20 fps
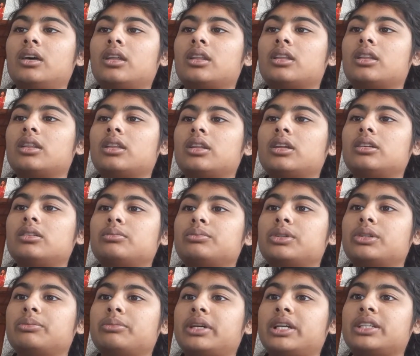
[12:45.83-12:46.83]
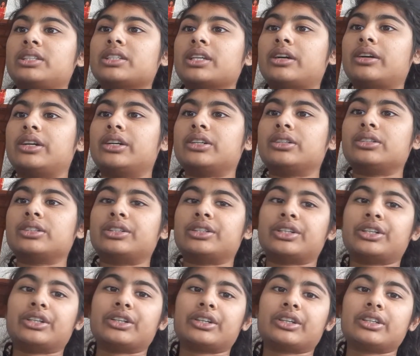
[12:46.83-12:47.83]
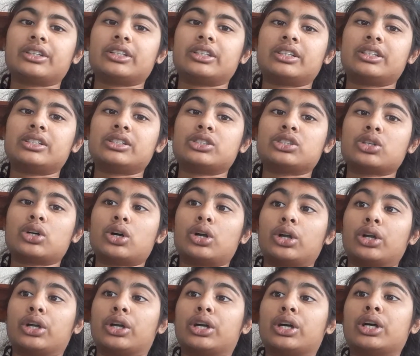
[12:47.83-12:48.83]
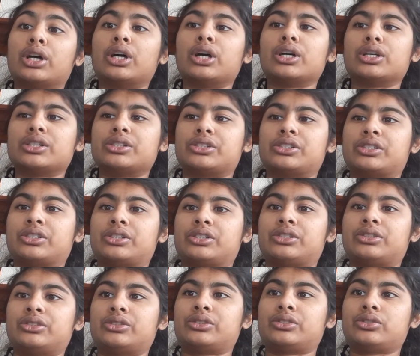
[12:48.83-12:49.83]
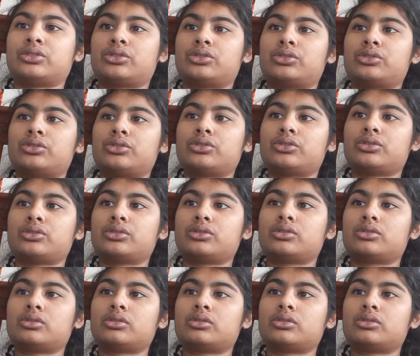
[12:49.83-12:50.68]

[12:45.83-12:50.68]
The Little Mermaids, Ariel, and Hercules are cousins.